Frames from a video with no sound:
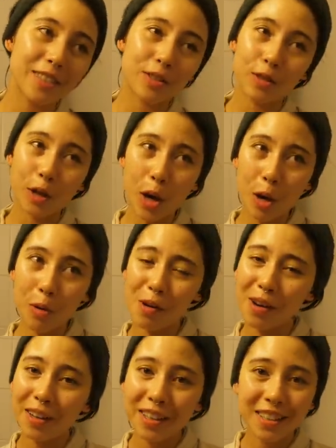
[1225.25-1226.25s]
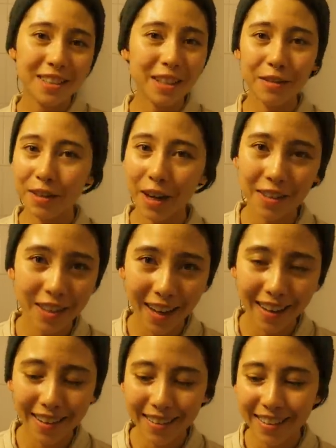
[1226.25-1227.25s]
slow self-care
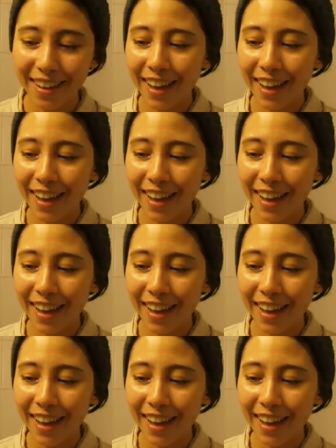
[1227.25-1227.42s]
day